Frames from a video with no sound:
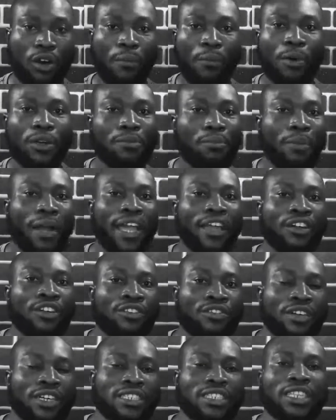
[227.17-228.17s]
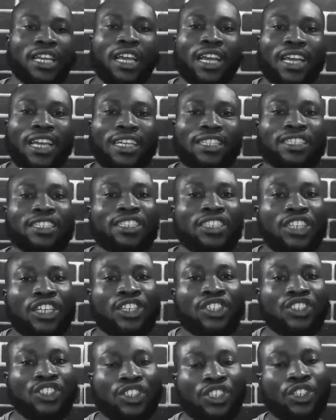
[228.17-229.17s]
But by grace, it's
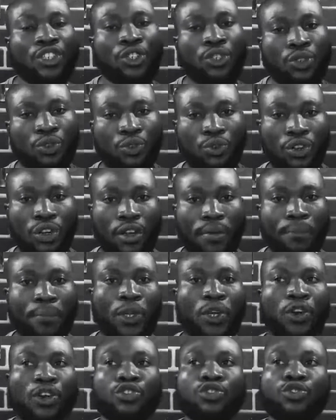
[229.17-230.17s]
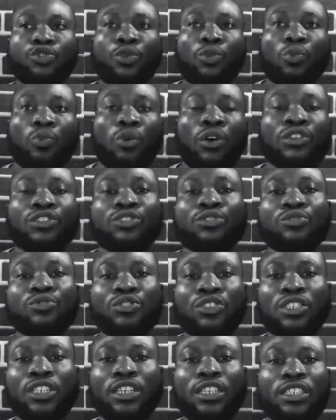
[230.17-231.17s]
changing you because you want to
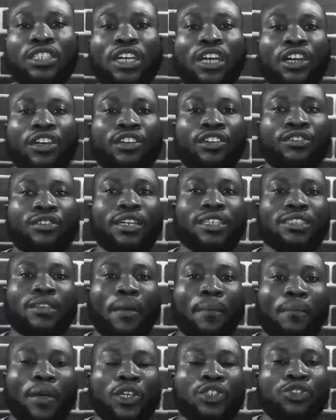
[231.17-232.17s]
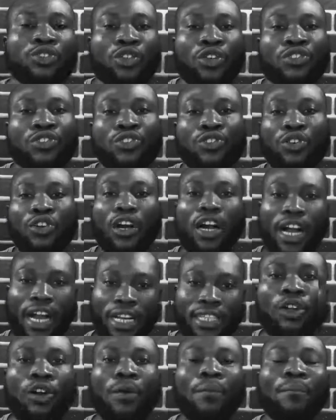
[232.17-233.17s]
change. Grace measures your
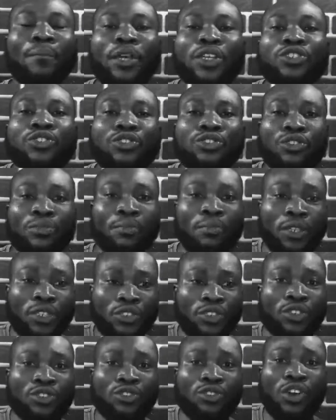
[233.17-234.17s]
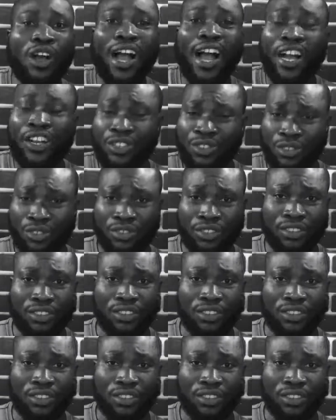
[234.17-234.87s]
heart. Law measures your action.